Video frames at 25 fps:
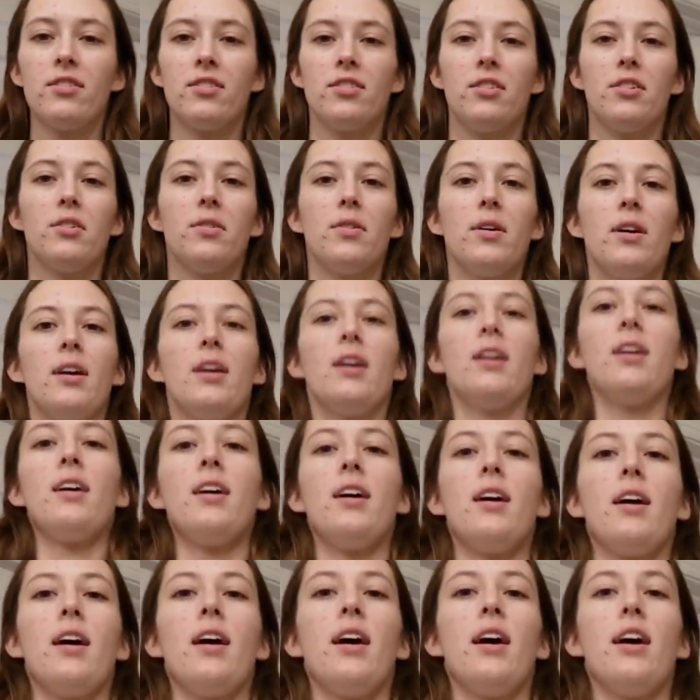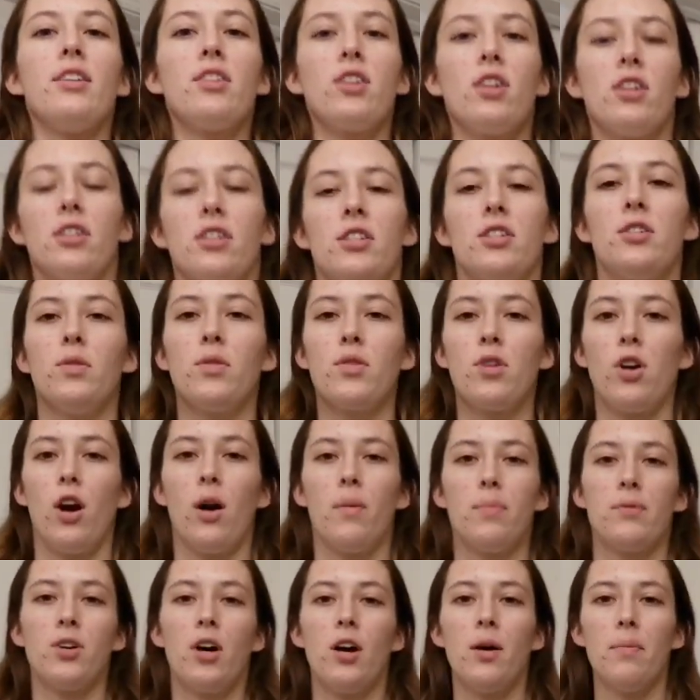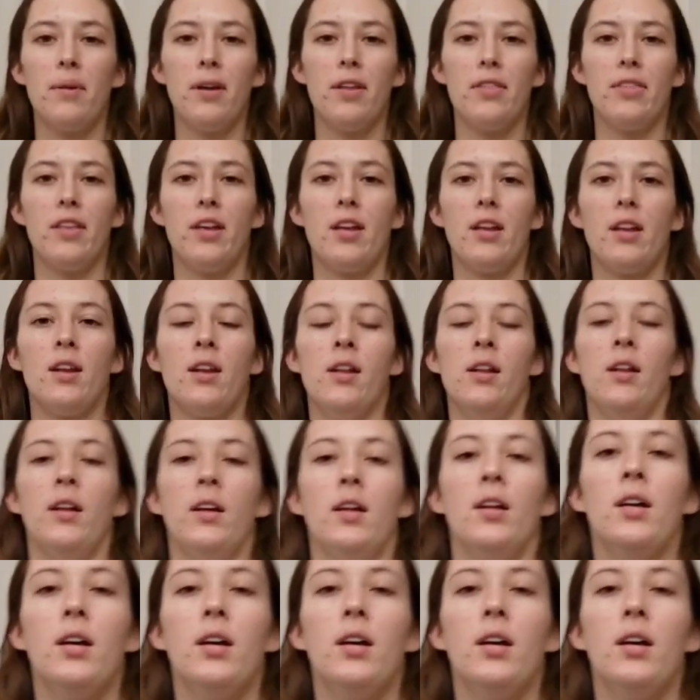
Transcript: you turn into a crop top, and then